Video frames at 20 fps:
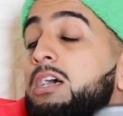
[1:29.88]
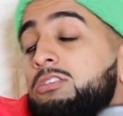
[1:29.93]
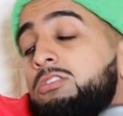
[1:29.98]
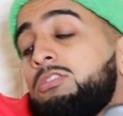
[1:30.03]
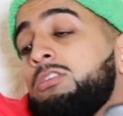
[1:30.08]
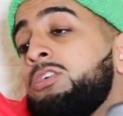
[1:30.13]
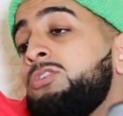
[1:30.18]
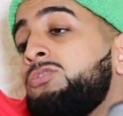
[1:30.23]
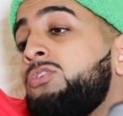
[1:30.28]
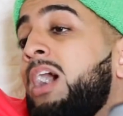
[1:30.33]

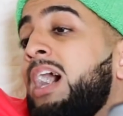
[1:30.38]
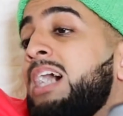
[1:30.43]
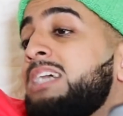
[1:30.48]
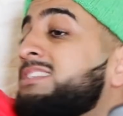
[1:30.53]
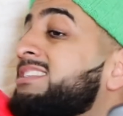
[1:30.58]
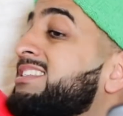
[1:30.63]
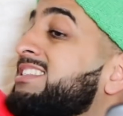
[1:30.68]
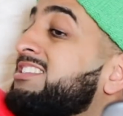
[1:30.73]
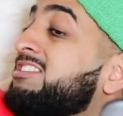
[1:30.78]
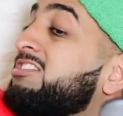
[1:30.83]

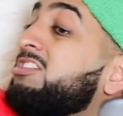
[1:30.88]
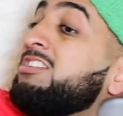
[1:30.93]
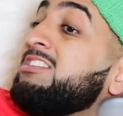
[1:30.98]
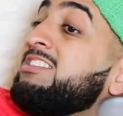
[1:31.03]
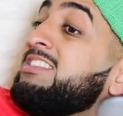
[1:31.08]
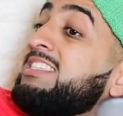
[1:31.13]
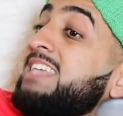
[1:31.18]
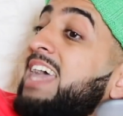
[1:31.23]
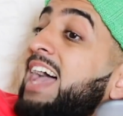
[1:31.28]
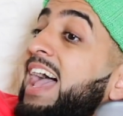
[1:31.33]
sunrise and
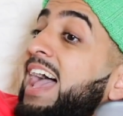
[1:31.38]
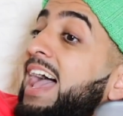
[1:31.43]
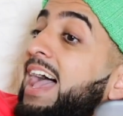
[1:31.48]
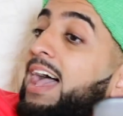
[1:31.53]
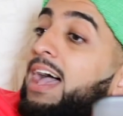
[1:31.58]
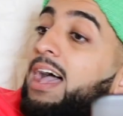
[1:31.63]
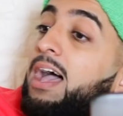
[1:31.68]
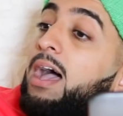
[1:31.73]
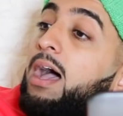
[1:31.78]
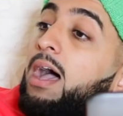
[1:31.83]
sunset.
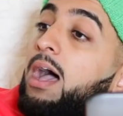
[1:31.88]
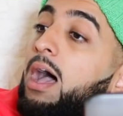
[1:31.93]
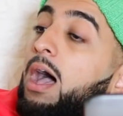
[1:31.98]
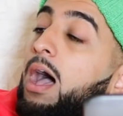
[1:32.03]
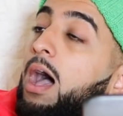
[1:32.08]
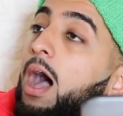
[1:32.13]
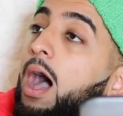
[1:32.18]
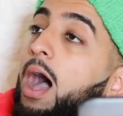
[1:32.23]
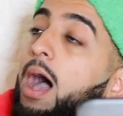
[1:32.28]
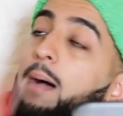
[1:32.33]

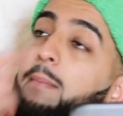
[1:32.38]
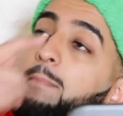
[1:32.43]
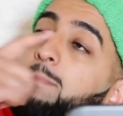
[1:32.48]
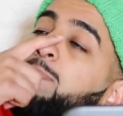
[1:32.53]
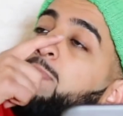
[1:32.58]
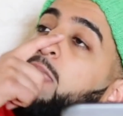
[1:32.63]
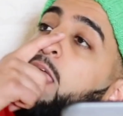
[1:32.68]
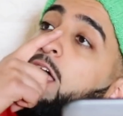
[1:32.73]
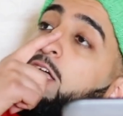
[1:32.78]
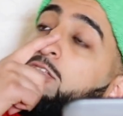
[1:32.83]

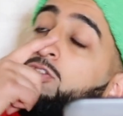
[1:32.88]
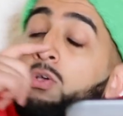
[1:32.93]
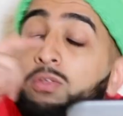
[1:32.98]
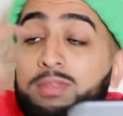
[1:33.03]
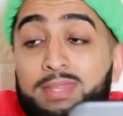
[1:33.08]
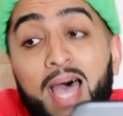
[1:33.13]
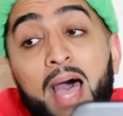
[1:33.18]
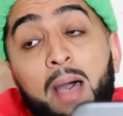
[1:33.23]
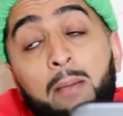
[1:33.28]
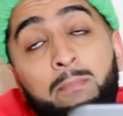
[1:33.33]
Um, so
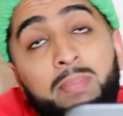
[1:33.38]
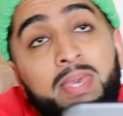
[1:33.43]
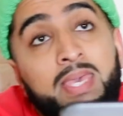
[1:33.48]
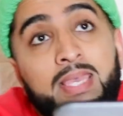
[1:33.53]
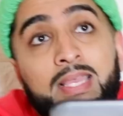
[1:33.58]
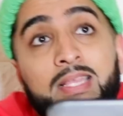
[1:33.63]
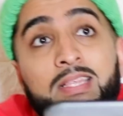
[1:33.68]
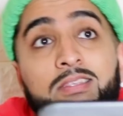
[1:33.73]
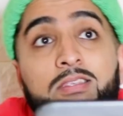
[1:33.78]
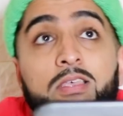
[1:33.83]
that
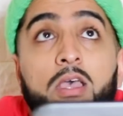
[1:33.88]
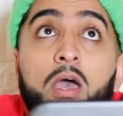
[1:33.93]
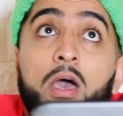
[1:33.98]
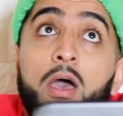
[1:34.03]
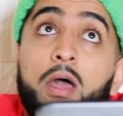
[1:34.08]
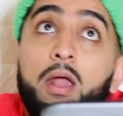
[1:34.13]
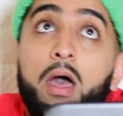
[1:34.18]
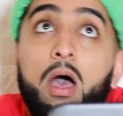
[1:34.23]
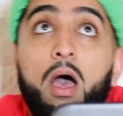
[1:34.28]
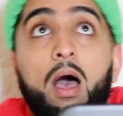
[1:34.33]
means
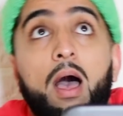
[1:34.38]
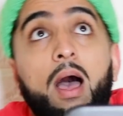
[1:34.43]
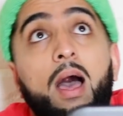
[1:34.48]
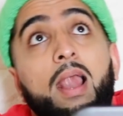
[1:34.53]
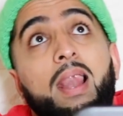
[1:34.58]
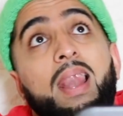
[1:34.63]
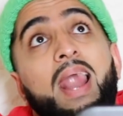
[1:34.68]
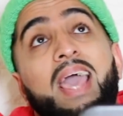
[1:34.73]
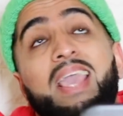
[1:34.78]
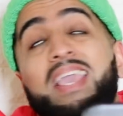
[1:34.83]
uh,
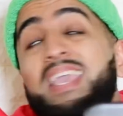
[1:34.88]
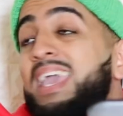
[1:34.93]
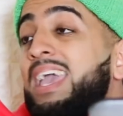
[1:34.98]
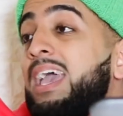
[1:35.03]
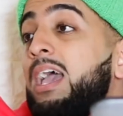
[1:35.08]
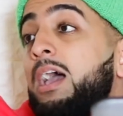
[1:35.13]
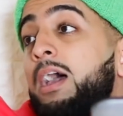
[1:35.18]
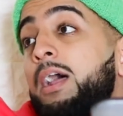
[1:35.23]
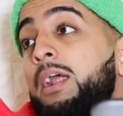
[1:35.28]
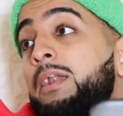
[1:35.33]
like
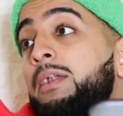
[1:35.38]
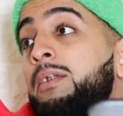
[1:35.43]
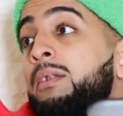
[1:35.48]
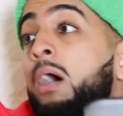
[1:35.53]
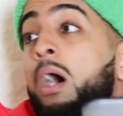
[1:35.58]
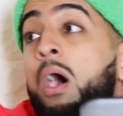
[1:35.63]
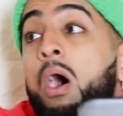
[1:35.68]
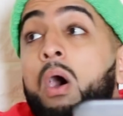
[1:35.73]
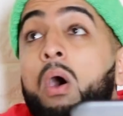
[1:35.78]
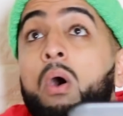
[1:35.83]

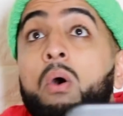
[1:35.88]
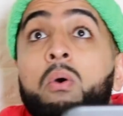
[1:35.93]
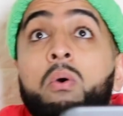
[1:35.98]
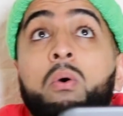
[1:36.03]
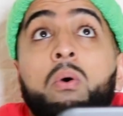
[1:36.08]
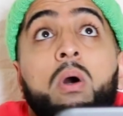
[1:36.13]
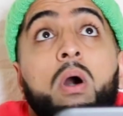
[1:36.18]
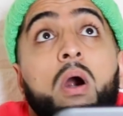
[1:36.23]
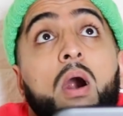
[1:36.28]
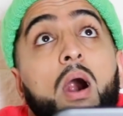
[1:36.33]

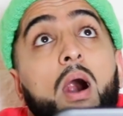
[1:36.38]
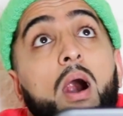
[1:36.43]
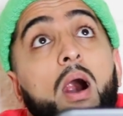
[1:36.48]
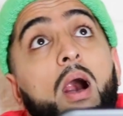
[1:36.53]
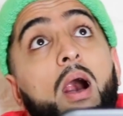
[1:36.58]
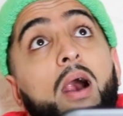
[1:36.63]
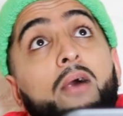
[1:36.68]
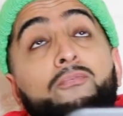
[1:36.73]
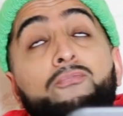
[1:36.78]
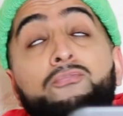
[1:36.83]
no
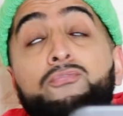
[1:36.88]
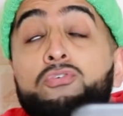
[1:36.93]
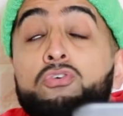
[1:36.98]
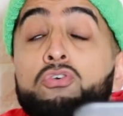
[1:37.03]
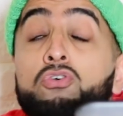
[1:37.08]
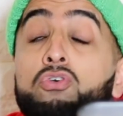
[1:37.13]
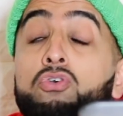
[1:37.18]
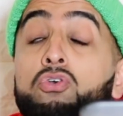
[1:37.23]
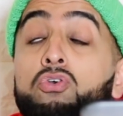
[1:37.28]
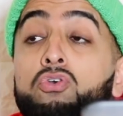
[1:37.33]
uh,
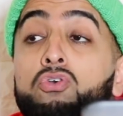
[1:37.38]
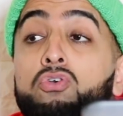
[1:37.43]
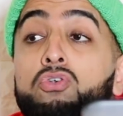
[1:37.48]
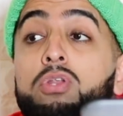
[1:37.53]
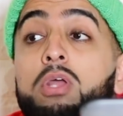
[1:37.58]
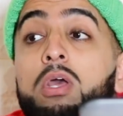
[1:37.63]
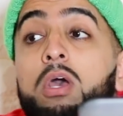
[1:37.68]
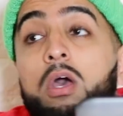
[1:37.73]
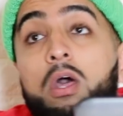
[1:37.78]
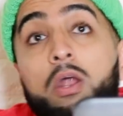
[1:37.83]

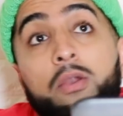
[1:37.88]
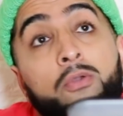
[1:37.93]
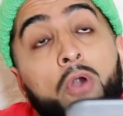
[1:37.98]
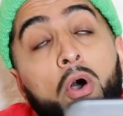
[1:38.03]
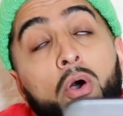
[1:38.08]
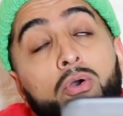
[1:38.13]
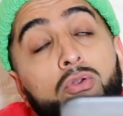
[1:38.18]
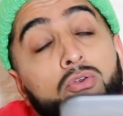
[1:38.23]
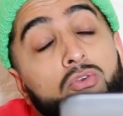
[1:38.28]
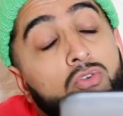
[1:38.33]
food,
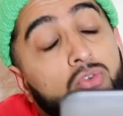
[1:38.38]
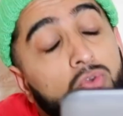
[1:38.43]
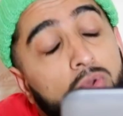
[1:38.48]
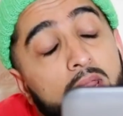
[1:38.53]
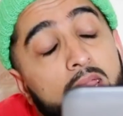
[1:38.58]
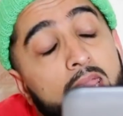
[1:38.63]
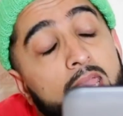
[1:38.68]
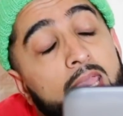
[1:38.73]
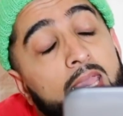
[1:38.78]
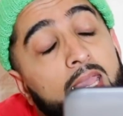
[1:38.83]
no
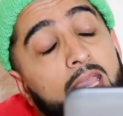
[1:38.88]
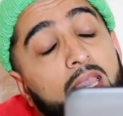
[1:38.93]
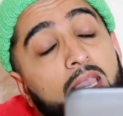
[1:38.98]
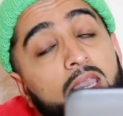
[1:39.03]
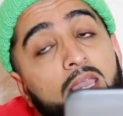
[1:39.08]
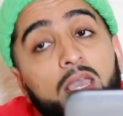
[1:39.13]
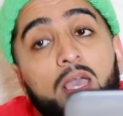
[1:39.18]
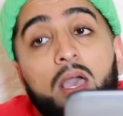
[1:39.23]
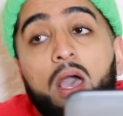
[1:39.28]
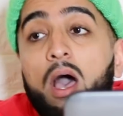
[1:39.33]

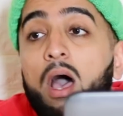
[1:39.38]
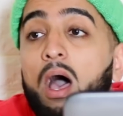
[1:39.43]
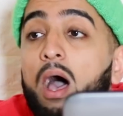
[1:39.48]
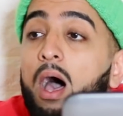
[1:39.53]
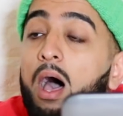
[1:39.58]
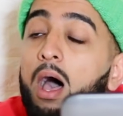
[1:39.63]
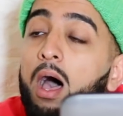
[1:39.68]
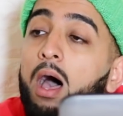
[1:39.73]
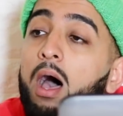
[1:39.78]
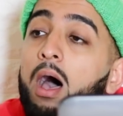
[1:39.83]
drink.
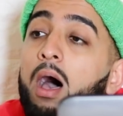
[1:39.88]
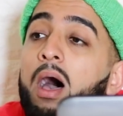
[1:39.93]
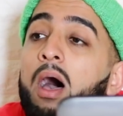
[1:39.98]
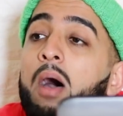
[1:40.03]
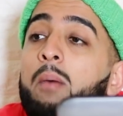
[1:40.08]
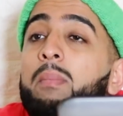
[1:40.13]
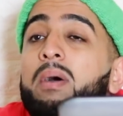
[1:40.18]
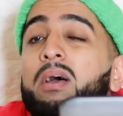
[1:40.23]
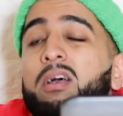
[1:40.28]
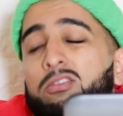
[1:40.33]

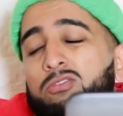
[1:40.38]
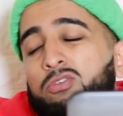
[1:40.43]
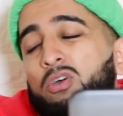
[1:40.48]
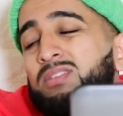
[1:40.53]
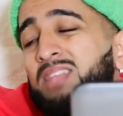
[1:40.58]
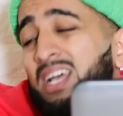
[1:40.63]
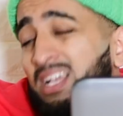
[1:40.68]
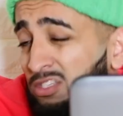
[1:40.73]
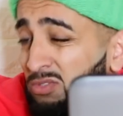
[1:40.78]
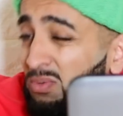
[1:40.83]
Um, so
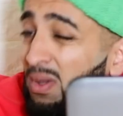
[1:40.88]
that's